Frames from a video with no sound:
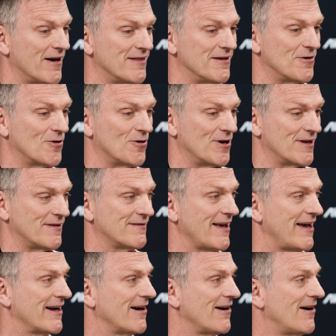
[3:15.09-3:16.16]
I think got to
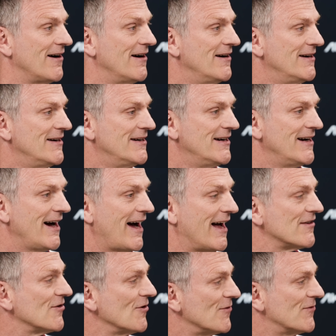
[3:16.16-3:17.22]
take our
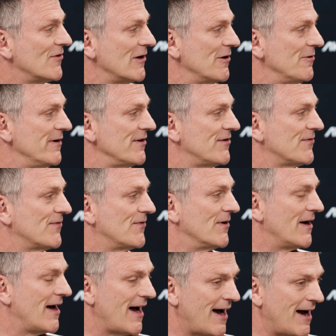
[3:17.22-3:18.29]
hats off to Lewis for